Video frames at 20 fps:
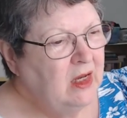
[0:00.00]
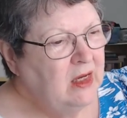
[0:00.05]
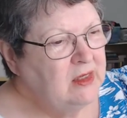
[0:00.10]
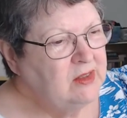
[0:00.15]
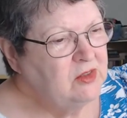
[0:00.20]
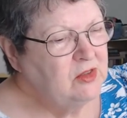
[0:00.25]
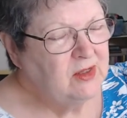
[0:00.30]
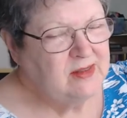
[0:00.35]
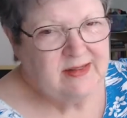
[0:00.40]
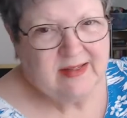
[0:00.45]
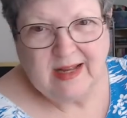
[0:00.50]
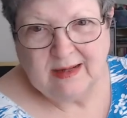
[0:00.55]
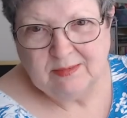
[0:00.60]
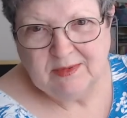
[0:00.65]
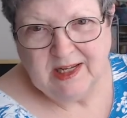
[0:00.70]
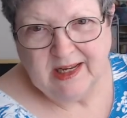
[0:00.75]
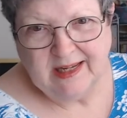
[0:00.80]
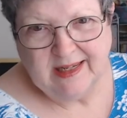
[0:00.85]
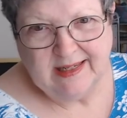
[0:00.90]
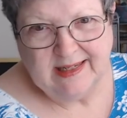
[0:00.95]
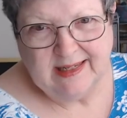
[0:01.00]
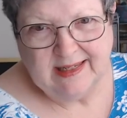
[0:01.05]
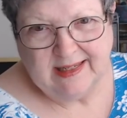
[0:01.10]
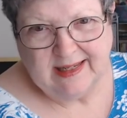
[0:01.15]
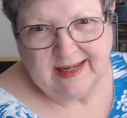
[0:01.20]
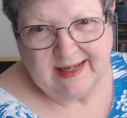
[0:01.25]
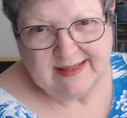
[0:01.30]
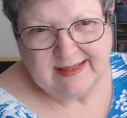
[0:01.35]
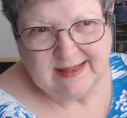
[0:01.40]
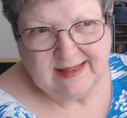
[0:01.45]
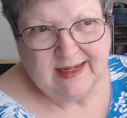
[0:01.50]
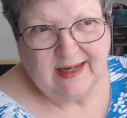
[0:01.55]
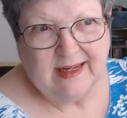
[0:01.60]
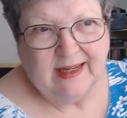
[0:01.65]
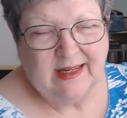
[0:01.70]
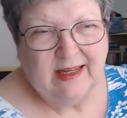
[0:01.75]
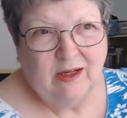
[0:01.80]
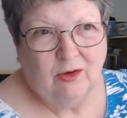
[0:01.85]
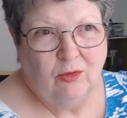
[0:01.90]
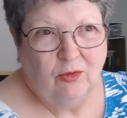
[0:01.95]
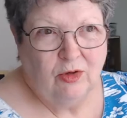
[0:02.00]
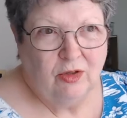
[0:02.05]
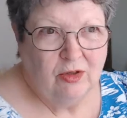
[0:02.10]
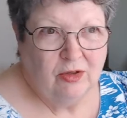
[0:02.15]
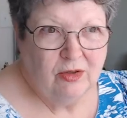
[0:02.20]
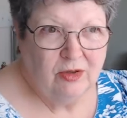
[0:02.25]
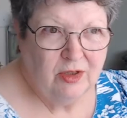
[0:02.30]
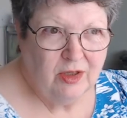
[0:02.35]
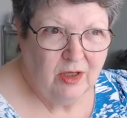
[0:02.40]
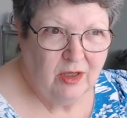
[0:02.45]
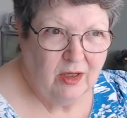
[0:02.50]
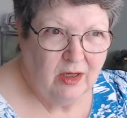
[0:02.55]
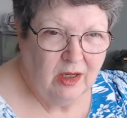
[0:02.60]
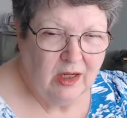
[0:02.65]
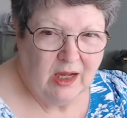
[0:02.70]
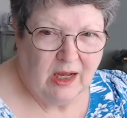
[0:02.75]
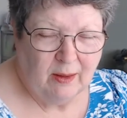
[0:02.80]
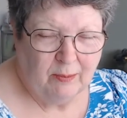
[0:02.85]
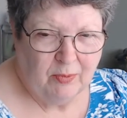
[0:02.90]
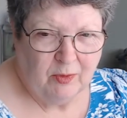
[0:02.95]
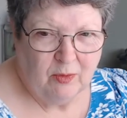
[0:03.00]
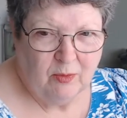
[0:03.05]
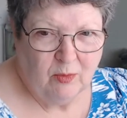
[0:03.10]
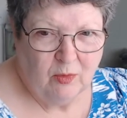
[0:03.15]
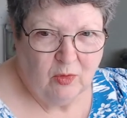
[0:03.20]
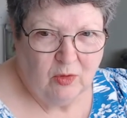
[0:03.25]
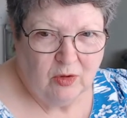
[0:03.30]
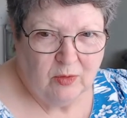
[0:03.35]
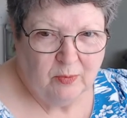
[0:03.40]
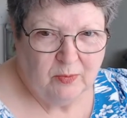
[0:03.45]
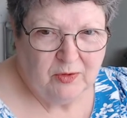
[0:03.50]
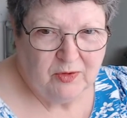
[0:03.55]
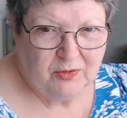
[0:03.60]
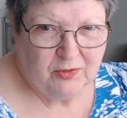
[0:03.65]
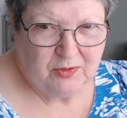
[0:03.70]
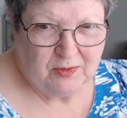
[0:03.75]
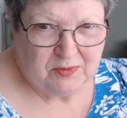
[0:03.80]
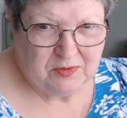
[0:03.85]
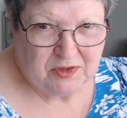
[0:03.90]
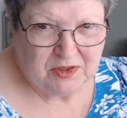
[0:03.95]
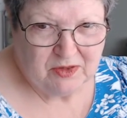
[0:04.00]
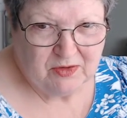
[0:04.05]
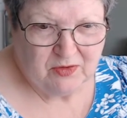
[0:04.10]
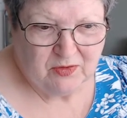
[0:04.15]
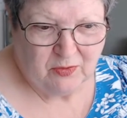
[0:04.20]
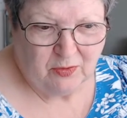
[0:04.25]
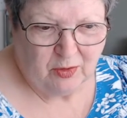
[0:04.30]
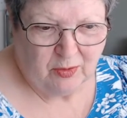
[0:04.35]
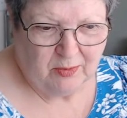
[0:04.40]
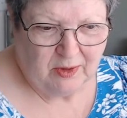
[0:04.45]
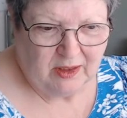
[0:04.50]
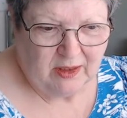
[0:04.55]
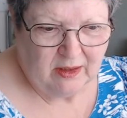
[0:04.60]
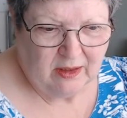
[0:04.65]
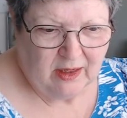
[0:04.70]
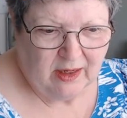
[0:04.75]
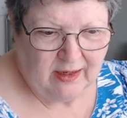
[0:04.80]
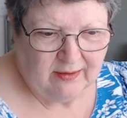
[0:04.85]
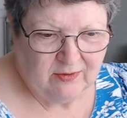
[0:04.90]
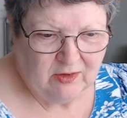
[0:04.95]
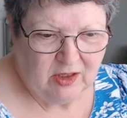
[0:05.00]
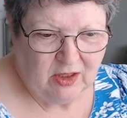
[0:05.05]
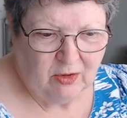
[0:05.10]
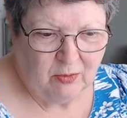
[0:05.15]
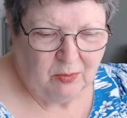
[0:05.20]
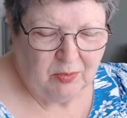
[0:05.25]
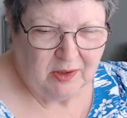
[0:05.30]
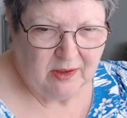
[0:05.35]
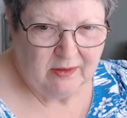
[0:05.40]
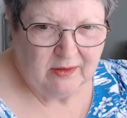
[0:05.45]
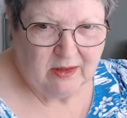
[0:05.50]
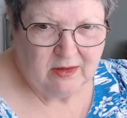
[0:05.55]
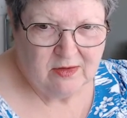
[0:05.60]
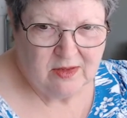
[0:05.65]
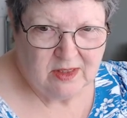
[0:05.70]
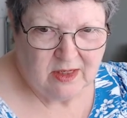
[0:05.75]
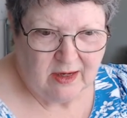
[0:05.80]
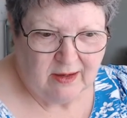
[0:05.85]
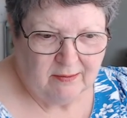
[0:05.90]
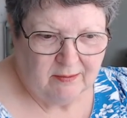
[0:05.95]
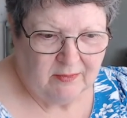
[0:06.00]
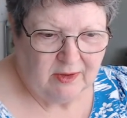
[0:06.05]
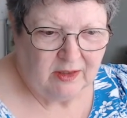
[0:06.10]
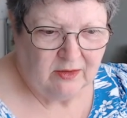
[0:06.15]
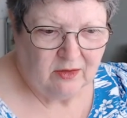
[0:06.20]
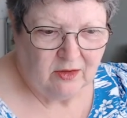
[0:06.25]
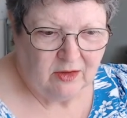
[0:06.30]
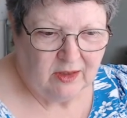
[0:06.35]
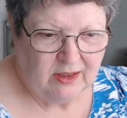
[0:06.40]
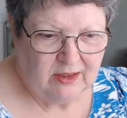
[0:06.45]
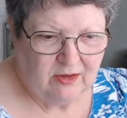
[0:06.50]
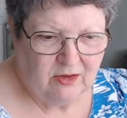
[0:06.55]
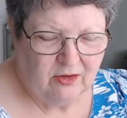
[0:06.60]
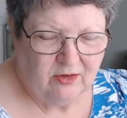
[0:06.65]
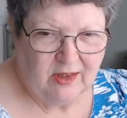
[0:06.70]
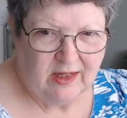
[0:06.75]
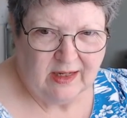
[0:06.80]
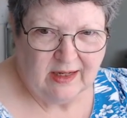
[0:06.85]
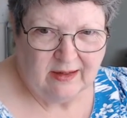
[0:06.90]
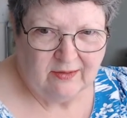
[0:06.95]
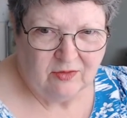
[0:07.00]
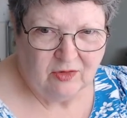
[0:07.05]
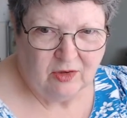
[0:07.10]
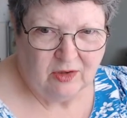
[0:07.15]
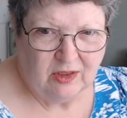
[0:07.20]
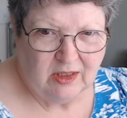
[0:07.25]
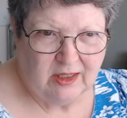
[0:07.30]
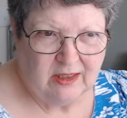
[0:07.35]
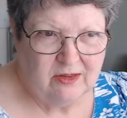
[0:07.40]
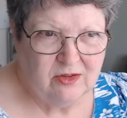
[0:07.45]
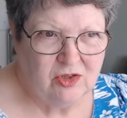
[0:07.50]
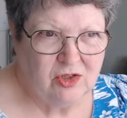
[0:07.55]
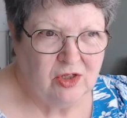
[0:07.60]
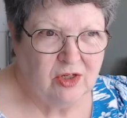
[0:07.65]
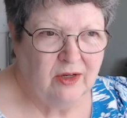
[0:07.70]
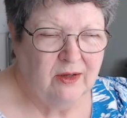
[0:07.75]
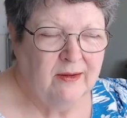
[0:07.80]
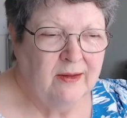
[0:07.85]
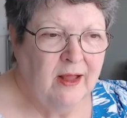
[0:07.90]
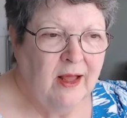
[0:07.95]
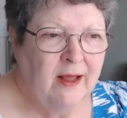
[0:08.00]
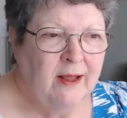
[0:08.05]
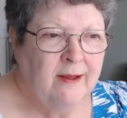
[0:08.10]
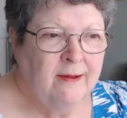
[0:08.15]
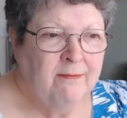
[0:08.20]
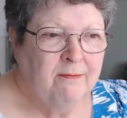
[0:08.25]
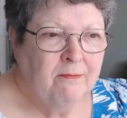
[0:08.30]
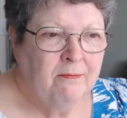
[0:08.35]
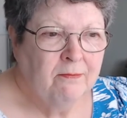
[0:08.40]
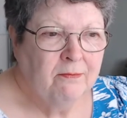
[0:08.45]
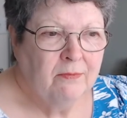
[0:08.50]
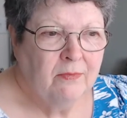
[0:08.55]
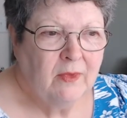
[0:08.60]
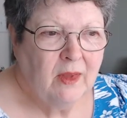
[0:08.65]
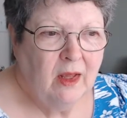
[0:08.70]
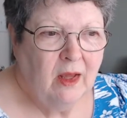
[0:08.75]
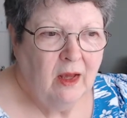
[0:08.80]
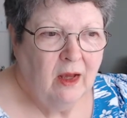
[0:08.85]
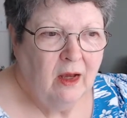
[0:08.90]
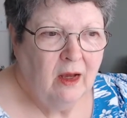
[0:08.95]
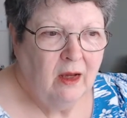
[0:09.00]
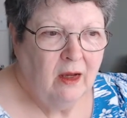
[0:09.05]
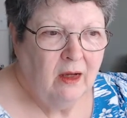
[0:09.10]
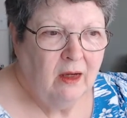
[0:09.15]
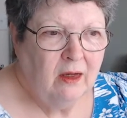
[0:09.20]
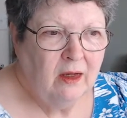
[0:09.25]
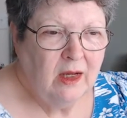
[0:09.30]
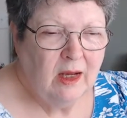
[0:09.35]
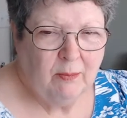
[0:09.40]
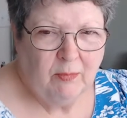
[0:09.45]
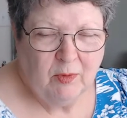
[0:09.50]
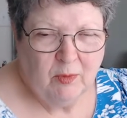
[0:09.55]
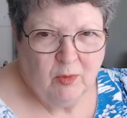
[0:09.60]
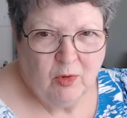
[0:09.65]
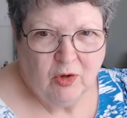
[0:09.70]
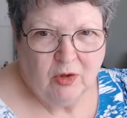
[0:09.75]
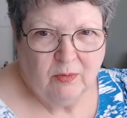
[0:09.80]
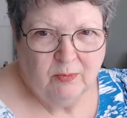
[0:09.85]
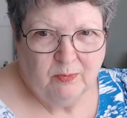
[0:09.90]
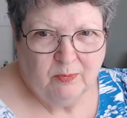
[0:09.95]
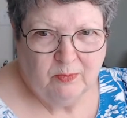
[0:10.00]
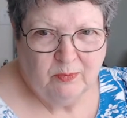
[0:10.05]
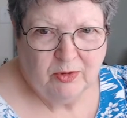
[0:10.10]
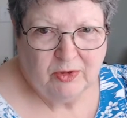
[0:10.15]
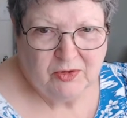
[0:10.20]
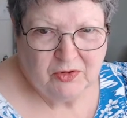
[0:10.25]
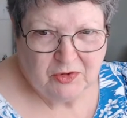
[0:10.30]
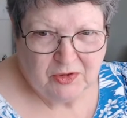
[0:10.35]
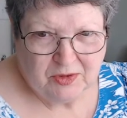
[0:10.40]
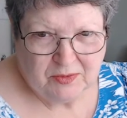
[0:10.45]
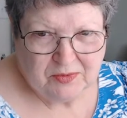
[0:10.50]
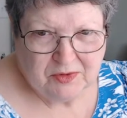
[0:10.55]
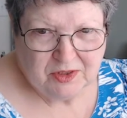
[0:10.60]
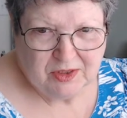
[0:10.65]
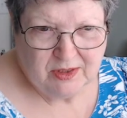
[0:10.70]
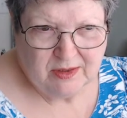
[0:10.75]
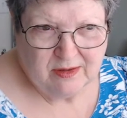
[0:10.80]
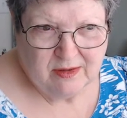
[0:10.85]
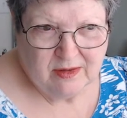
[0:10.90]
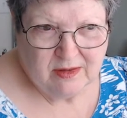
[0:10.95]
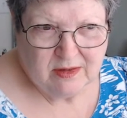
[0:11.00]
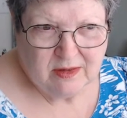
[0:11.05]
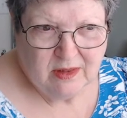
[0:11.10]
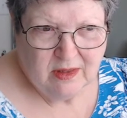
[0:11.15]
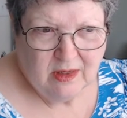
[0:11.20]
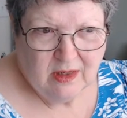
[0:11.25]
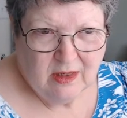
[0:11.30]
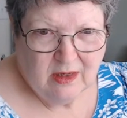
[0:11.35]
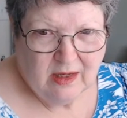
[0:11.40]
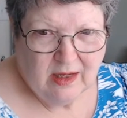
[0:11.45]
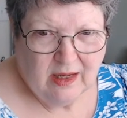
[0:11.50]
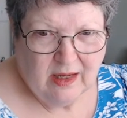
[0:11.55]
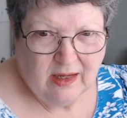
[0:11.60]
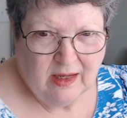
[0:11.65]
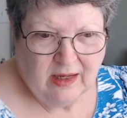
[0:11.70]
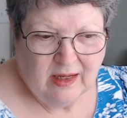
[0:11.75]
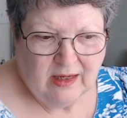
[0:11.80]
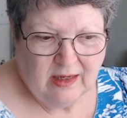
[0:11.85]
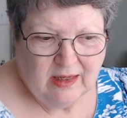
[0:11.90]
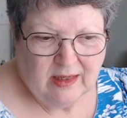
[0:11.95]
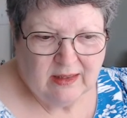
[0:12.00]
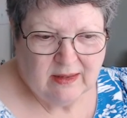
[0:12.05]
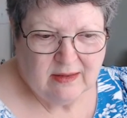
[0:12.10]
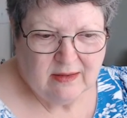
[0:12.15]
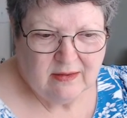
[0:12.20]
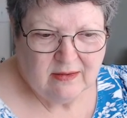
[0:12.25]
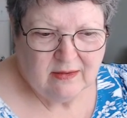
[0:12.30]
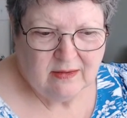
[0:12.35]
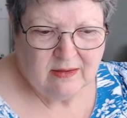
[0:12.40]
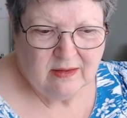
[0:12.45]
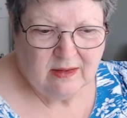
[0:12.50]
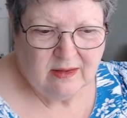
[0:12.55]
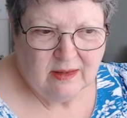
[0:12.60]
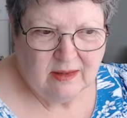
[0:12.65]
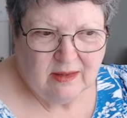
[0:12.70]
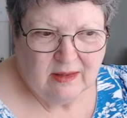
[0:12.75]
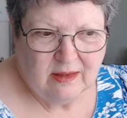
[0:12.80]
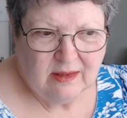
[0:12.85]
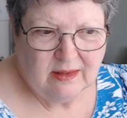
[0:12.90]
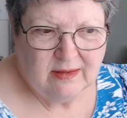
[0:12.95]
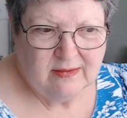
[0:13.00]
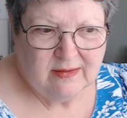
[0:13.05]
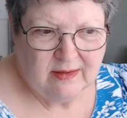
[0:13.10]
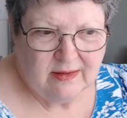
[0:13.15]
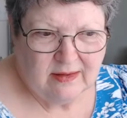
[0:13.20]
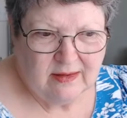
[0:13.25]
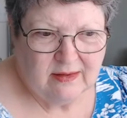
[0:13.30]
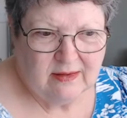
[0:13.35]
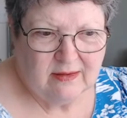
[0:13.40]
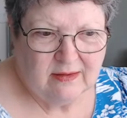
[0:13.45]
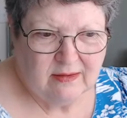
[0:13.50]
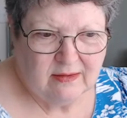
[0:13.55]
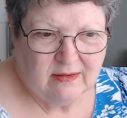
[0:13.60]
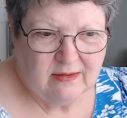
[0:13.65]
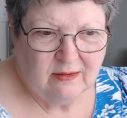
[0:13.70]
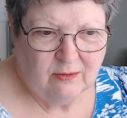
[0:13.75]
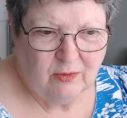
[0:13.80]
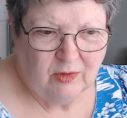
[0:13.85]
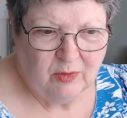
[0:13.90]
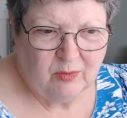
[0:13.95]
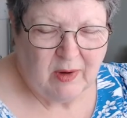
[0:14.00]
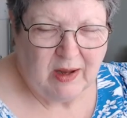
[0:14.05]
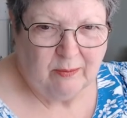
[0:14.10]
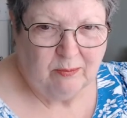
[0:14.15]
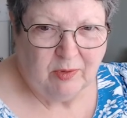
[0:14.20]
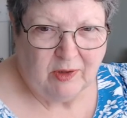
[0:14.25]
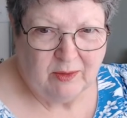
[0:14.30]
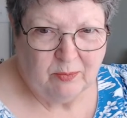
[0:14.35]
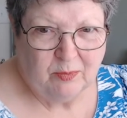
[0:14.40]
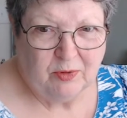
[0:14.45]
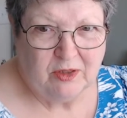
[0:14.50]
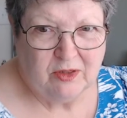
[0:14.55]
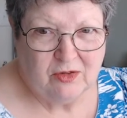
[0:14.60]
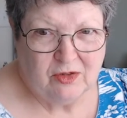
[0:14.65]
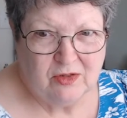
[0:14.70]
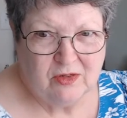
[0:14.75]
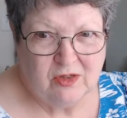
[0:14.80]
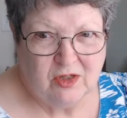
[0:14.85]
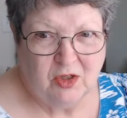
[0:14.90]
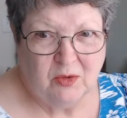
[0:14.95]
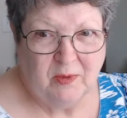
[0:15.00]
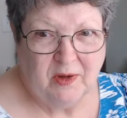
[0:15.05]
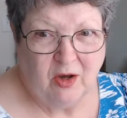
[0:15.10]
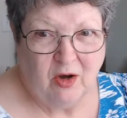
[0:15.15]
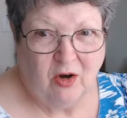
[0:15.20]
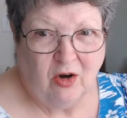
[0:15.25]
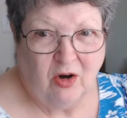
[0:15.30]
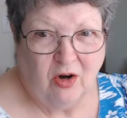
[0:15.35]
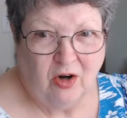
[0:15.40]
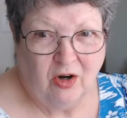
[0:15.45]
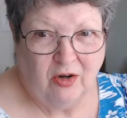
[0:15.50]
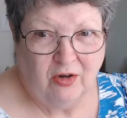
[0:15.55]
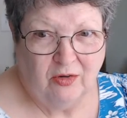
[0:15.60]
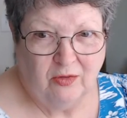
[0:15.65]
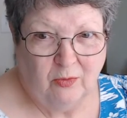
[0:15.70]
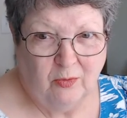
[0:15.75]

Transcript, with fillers: So I stopped taking it last night. He ordered a couple more prescriptions for me. I have to go pick those up, and I thought I'd do that after lunch. A uh, couple more prescriptions, and it's, he said it's, with my blood pressure, it's going to be hard.